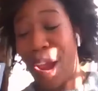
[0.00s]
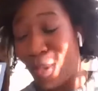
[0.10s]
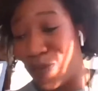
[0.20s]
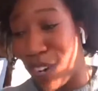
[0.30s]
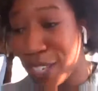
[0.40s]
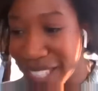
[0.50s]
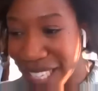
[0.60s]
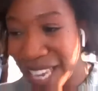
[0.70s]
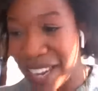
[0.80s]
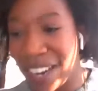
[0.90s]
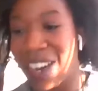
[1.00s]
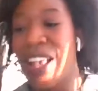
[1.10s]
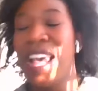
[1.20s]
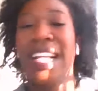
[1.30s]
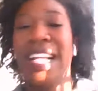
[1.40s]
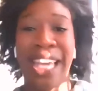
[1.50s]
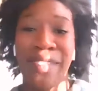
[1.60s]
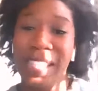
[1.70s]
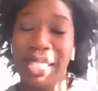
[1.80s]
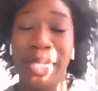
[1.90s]
our first year.
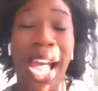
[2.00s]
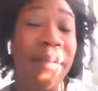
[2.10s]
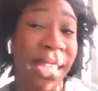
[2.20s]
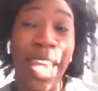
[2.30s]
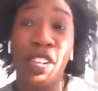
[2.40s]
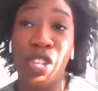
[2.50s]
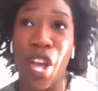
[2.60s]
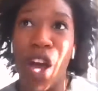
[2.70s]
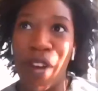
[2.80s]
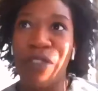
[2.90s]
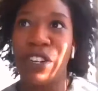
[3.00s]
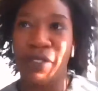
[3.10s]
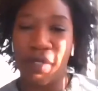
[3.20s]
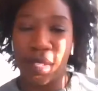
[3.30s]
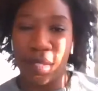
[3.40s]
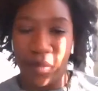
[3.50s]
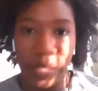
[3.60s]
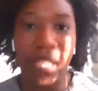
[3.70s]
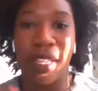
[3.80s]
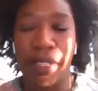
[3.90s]
Give us some time. And they actually offered
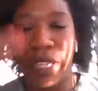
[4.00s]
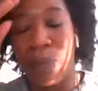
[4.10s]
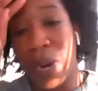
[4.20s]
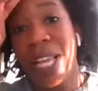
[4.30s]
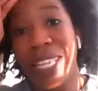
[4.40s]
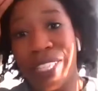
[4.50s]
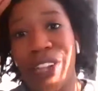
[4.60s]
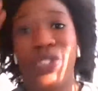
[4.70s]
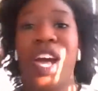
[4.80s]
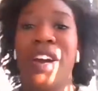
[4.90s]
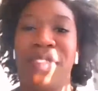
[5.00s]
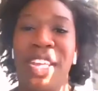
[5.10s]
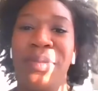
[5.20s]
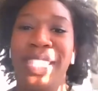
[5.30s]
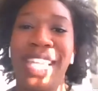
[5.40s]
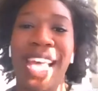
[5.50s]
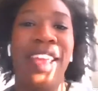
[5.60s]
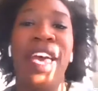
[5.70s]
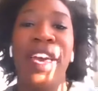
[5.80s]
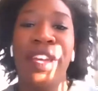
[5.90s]
to, to bring us on shelf. And we
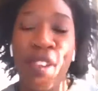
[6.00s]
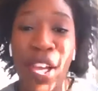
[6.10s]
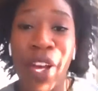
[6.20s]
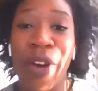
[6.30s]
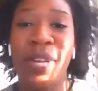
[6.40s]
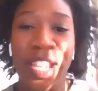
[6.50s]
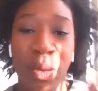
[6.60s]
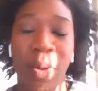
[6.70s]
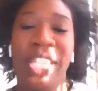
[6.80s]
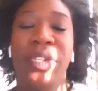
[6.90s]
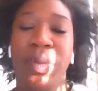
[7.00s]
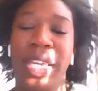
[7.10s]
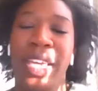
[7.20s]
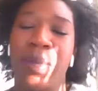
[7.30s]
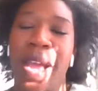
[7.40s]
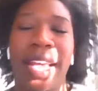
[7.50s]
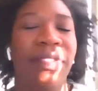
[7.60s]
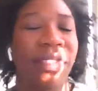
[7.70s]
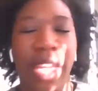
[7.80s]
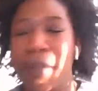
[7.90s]
said, no, can you wait till we get ready?
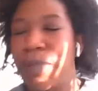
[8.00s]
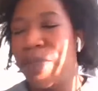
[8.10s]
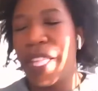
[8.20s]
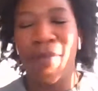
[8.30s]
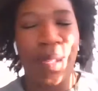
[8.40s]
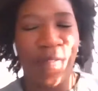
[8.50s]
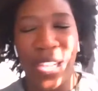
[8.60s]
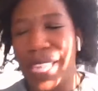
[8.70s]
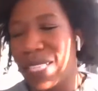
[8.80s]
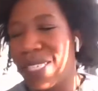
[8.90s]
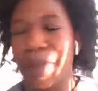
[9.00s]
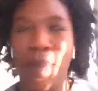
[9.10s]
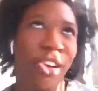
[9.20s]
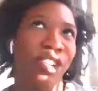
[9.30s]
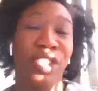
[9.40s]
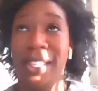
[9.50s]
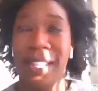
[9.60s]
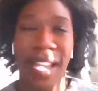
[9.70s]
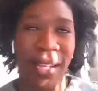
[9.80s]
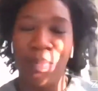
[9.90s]
And they they've been fantastic partners
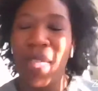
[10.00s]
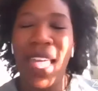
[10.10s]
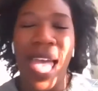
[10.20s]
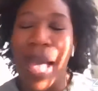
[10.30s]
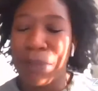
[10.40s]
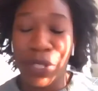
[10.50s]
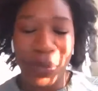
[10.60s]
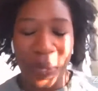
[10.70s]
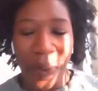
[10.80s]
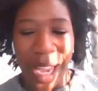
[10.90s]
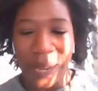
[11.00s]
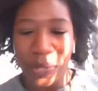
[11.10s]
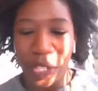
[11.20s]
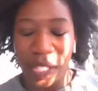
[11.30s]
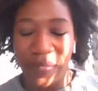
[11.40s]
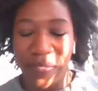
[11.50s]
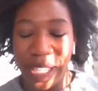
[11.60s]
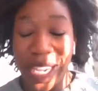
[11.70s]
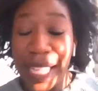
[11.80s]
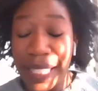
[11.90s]
and they absolutely waited, which is
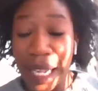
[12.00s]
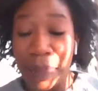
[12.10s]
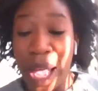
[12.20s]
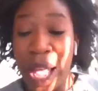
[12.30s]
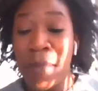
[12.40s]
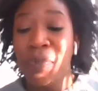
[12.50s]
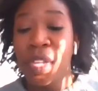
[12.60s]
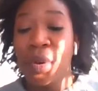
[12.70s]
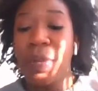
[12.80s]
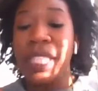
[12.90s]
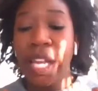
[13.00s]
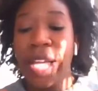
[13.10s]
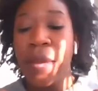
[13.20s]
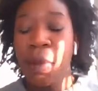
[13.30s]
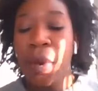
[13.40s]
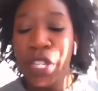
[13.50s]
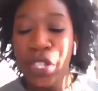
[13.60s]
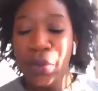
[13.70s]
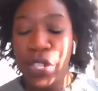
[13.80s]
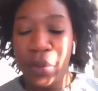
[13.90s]
fantastic. But we said, okay, we want to
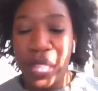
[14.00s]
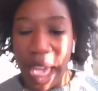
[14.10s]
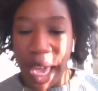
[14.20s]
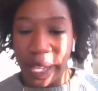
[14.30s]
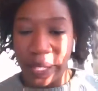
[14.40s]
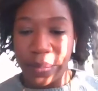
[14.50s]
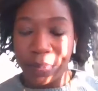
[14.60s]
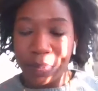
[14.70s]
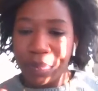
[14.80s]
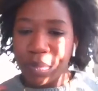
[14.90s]
do two things.